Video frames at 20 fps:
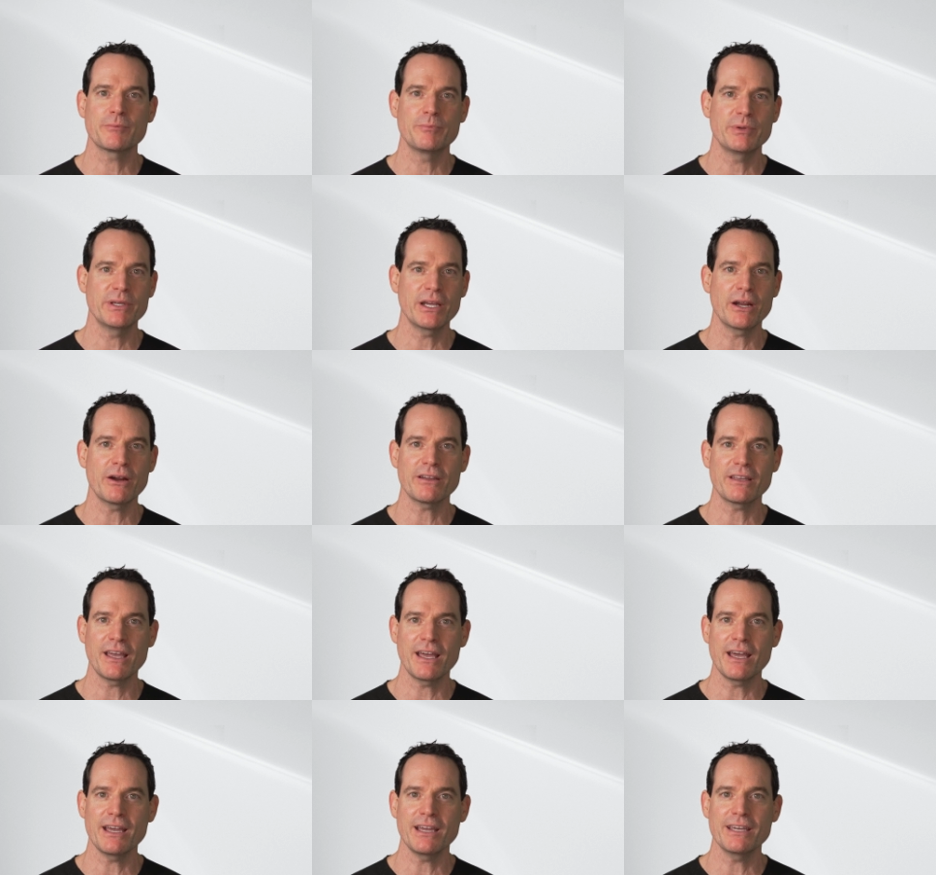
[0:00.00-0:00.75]
P R
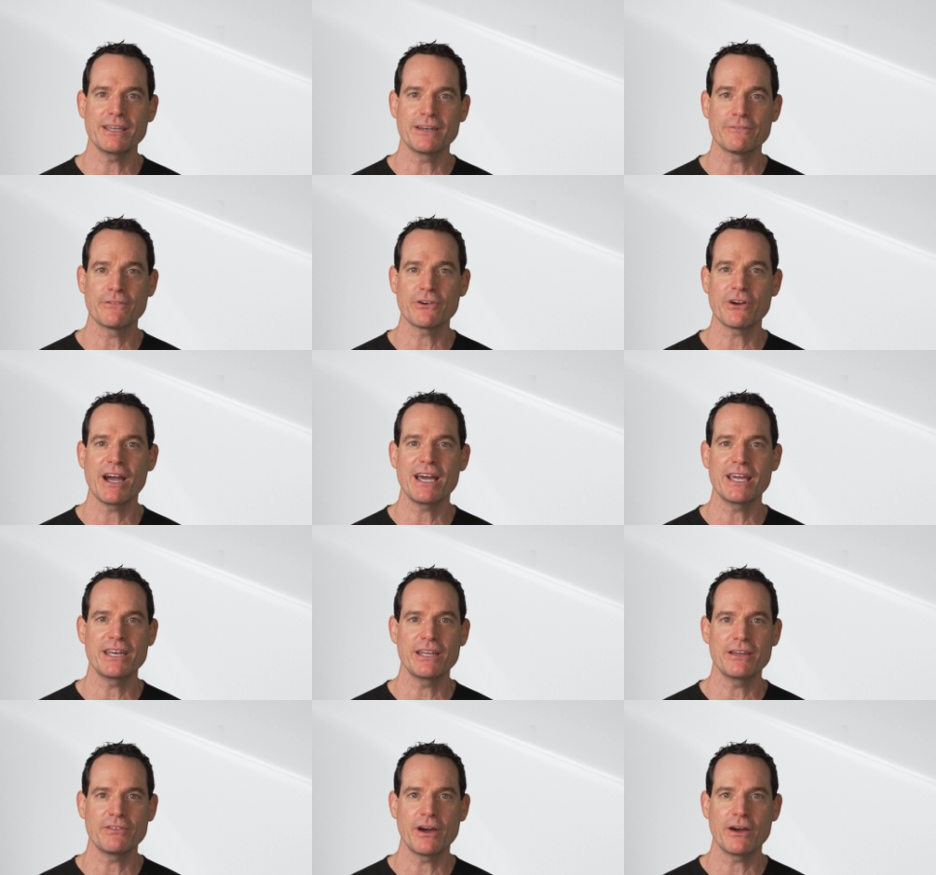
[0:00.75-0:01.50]
K, and a
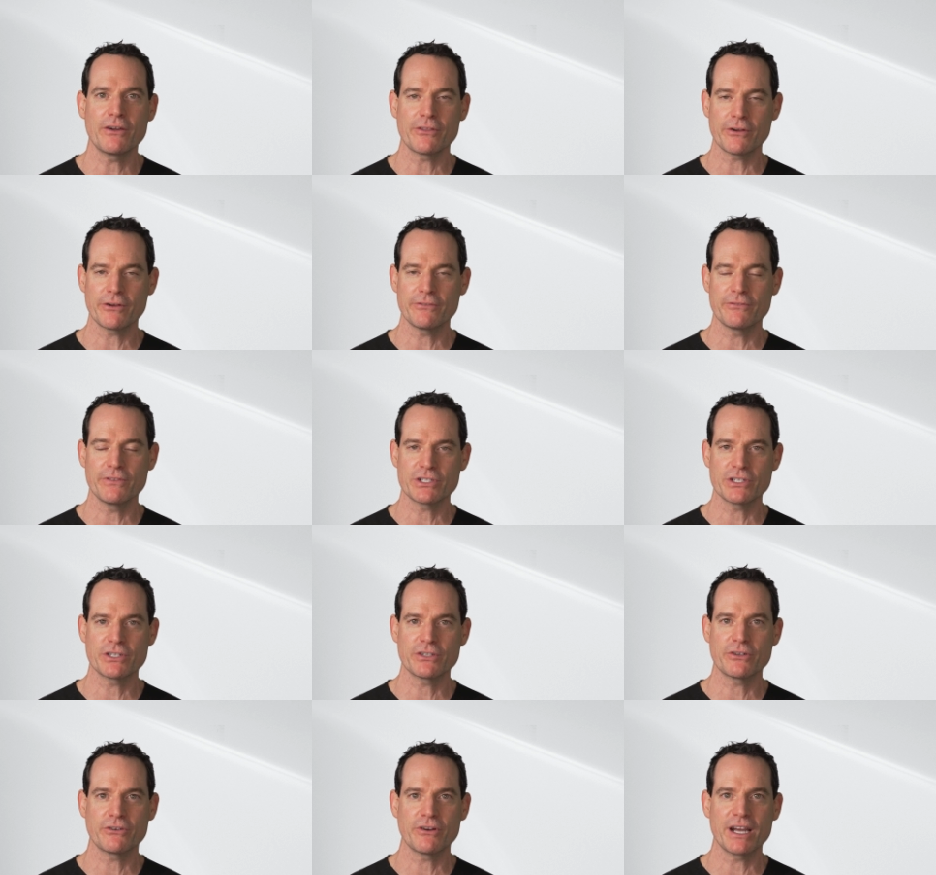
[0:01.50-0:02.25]
variety of other
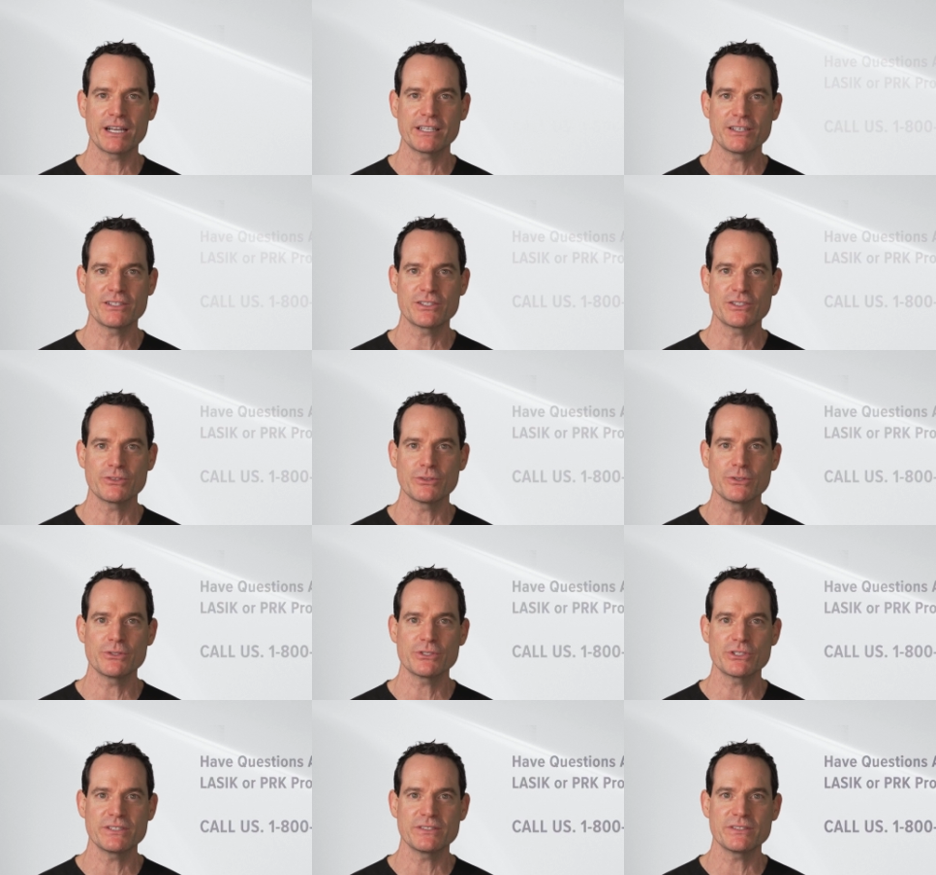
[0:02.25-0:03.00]
vision correcting
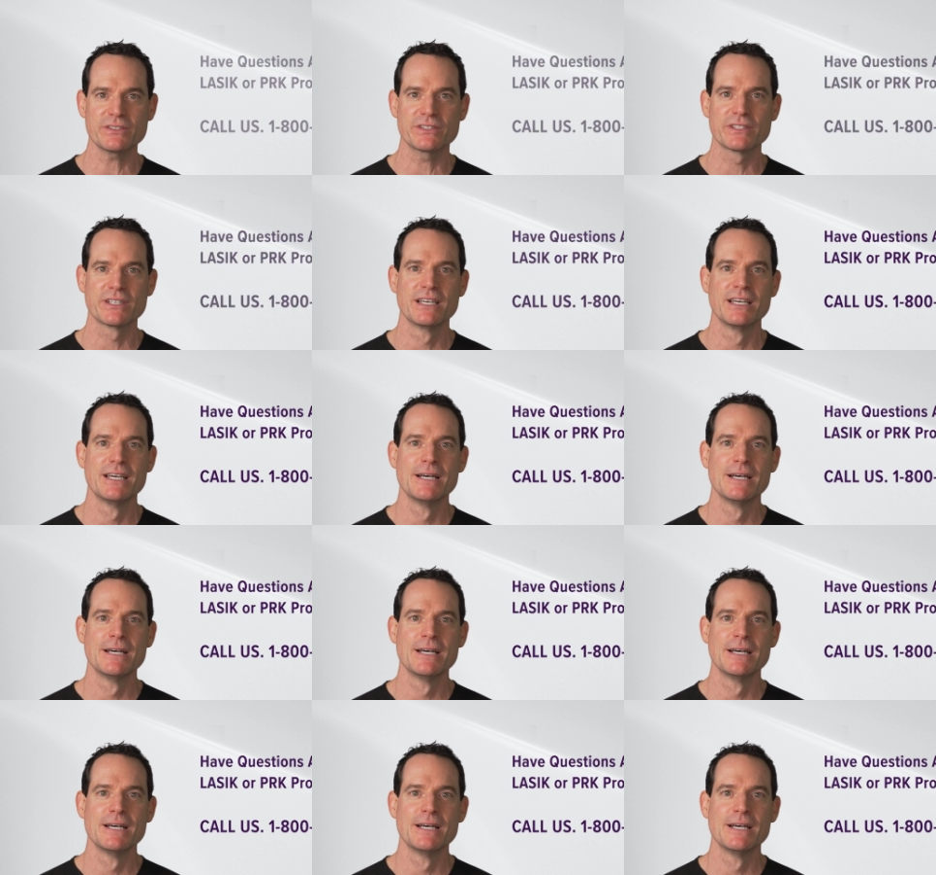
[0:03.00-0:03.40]
solutions.